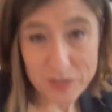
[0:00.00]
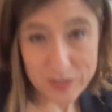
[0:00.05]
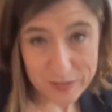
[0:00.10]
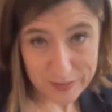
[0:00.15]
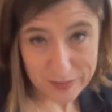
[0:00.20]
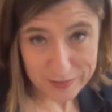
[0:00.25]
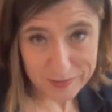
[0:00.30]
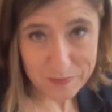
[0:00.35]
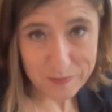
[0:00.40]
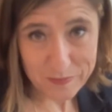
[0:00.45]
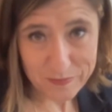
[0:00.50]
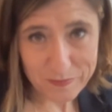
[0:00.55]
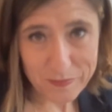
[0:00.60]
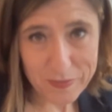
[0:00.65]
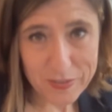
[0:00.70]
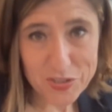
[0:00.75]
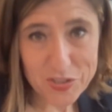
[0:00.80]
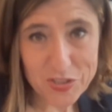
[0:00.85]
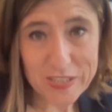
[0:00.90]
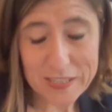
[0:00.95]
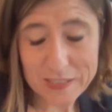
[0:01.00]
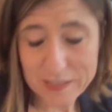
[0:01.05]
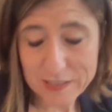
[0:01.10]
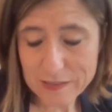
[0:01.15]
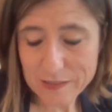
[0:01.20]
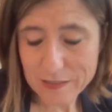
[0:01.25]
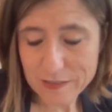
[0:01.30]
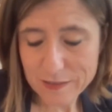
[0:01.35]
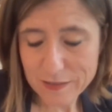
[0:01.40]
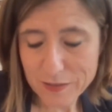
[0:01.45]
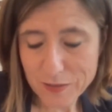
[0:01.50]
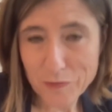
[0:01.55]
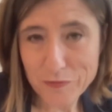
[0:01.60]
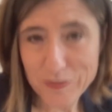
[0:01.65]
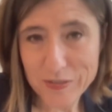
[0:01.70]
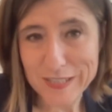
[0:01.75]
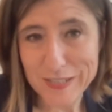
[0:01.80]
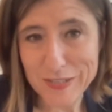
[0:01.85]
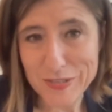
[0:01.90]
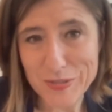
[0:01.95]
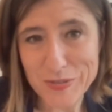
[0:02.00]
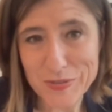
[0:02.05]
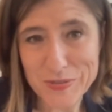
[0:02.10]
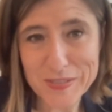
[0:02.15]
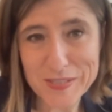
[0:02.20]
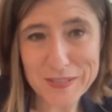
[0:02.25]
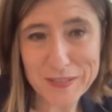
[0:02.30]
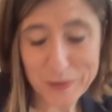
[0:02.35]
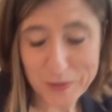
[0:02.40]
which I think is much needed in the conversations